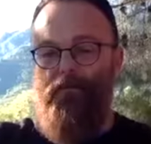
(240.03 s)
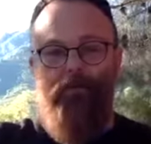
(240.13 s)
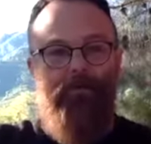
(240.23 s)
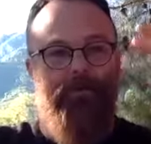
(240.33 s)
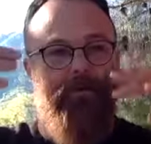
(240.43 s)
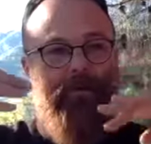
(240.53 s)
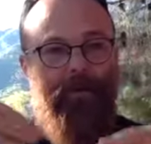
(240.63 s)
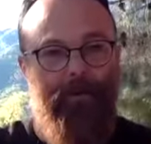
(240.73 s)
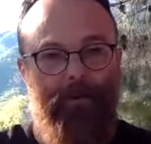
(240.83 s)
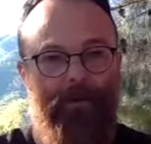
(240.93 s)
or we're doing
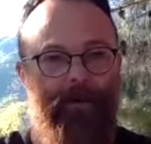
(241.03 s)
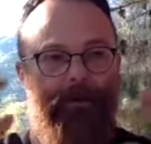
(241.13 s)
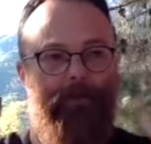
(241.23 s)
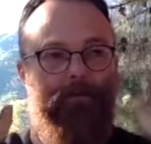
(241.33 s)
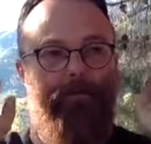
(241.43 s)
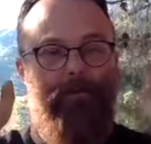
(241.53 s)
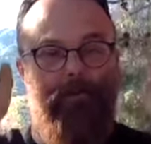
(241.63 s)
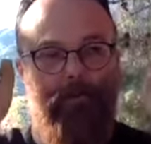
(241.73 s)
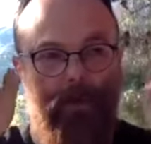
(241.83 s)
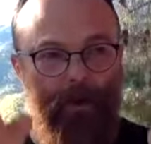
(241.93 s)
yoga, or we're
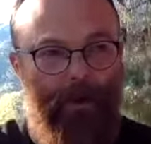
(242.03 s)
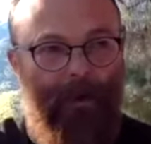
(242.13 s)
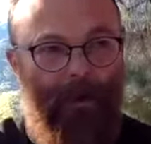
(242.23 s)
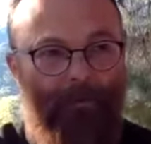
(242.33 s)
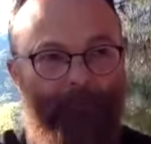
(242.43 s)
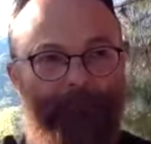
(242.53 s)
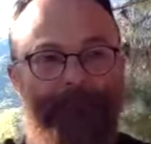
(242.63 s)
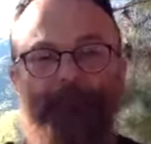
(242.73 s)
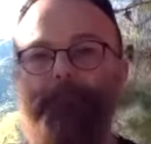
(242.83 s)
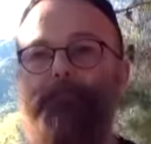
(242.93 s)
working,
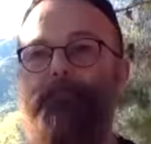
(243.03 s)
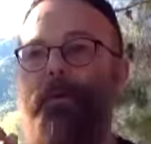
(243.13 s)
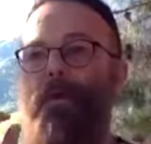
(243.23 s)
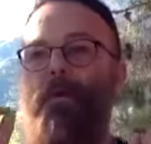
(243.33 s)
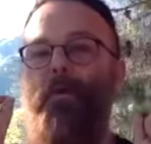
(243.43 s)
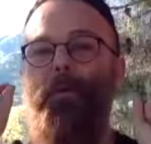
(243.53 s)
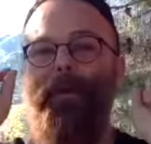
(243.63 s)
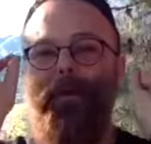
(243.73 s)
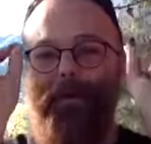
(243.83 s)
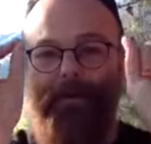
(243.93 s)
or we're
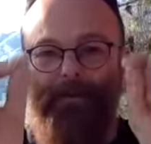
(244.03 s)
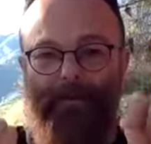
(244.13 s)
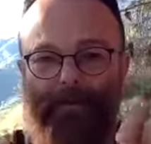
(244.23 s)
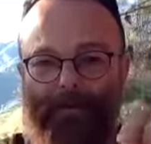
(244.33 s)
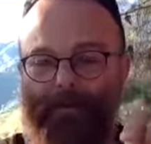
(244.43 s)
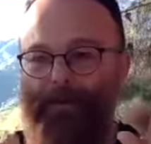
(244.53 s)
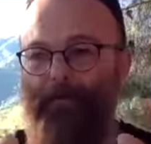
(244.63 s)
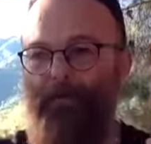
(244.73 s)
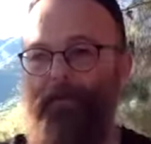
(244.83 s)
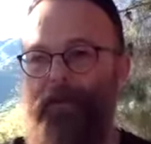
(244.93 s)
listening to
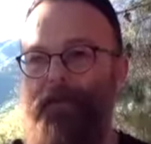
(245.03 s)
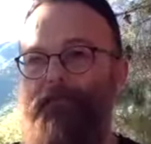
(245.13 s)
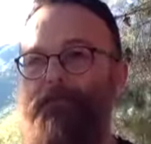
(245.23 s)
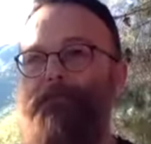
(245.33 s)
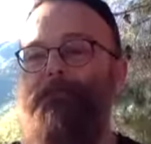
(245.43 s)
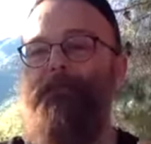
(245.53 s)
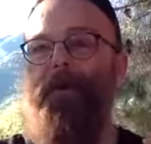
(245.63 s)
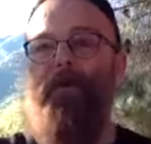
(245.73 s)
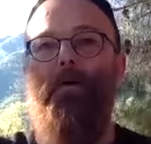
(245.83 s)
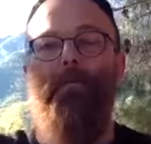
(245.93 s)
something,
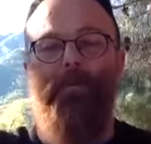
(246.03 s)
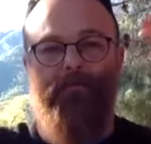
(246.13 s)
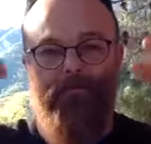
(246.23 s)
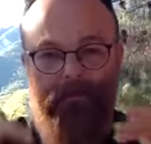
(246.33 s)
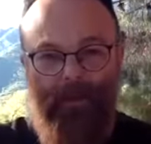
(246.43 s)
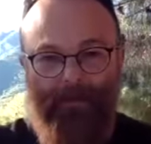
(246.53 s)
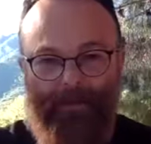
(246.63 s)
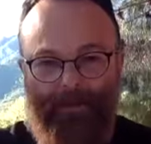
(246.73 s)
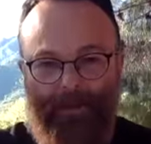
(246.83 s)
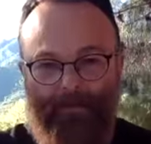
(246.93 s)
or we're
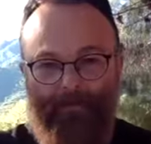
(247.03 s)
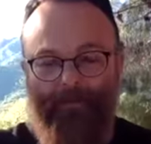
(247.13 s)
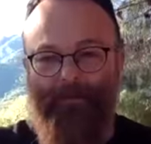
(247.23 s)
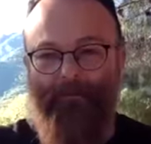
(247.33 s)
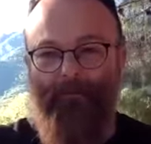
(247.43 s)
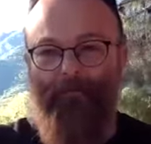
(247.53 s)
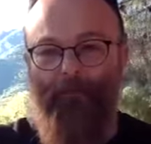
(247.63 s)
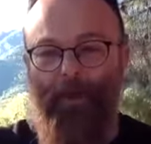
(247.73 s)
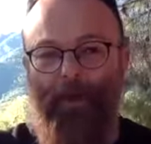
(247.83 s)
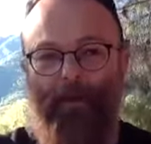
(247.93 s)
resting
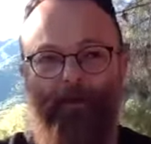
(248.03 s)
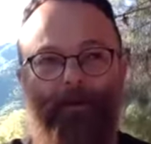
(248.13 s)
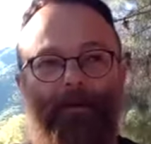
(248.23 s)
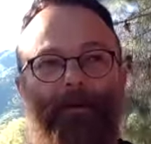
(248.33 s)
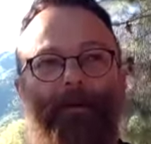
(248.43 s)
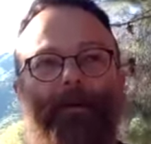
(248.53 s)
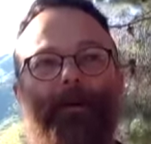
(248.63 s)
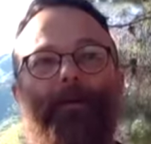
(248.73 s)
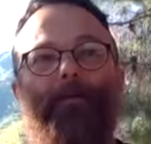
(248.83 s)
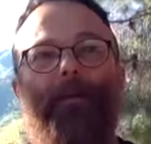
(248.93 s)
well.
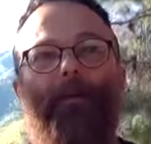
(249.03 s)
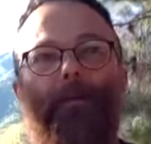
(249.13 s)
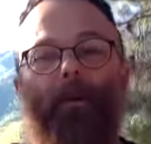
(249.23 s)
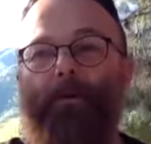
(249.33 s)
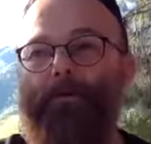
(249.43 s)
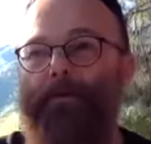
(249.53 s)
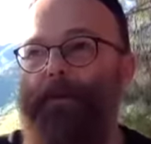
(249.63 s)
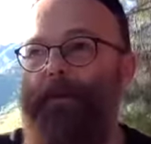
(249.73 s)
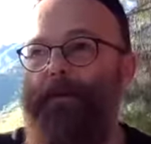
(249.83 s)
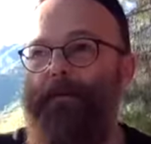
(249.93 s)
One of
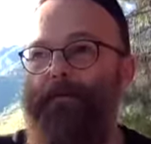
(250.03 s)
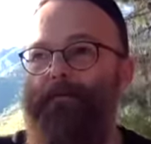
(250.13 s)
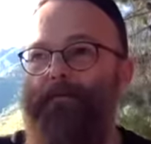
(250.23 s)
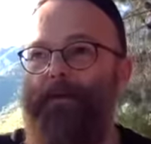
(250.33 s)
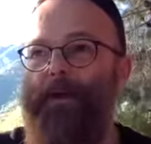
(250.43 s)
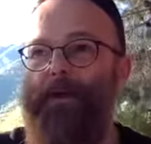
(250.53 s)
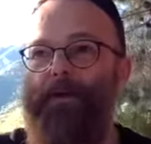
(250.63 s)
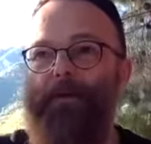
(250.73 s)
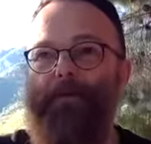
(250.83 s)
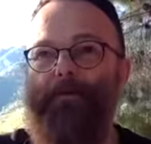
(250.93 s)
the really
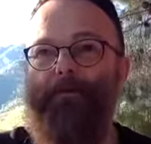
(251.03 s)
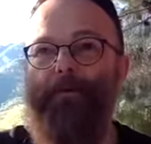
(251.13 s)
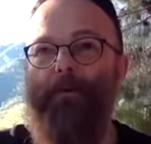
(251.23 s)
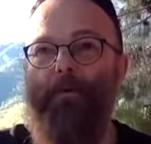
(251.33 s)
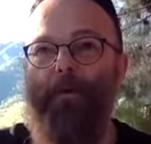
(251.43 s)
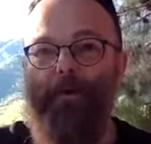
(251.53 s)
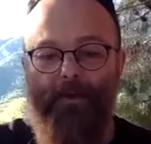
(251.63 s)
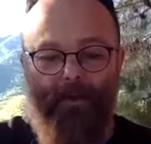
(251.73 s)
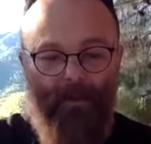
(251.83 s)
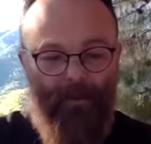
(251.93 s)
useful
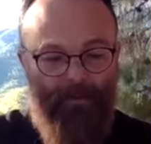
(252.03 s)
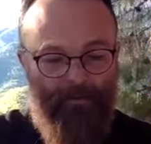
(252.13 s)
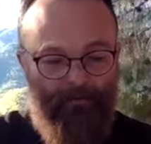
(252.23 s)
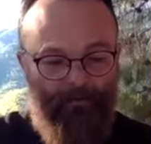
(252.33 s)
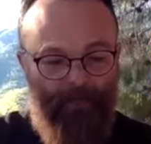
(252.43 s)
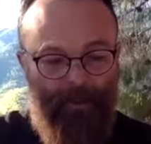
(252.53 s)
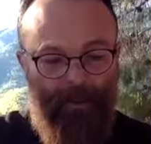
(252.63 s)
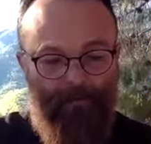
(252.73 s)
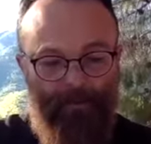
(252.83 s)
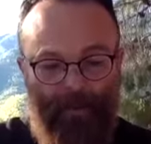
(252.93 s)
qualities of
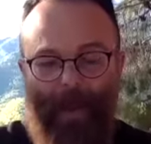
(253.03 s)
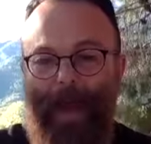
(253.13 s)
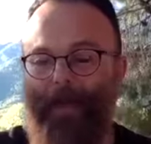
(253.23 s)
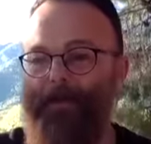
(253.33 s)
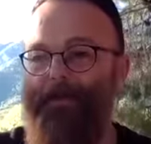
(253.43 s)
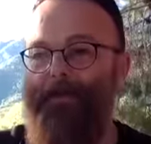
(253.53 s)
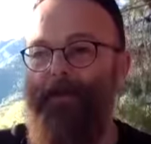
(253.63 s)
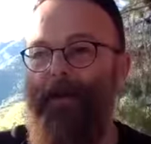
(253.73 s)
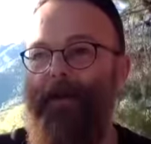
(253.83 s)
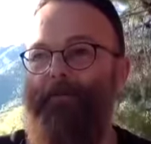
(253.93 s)
being relaxed
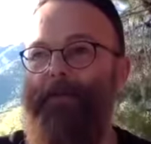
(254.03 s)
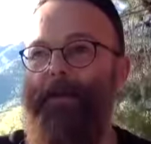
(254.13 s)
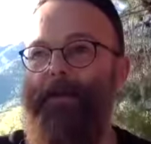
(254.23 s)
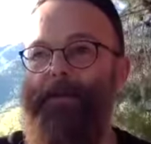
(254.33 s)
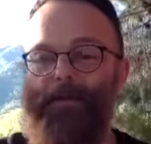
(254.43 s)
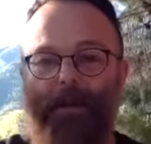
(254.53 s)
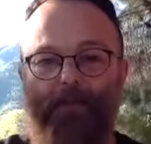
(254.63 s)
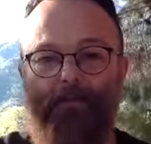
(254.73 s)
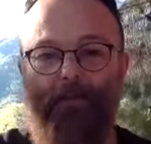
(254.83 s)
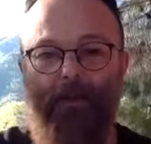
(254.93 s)
and being in a
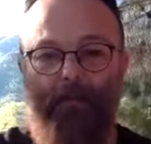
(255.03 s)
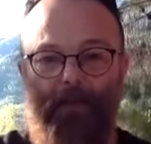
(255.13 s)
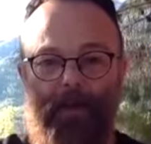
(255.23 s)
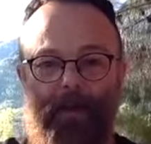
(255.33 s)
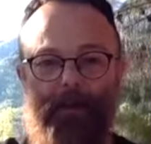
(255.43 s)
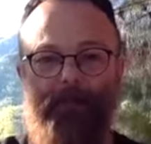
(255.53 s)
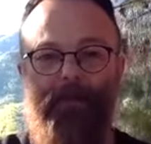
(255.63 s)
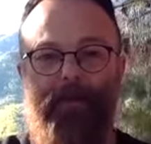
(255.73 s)
state of well-being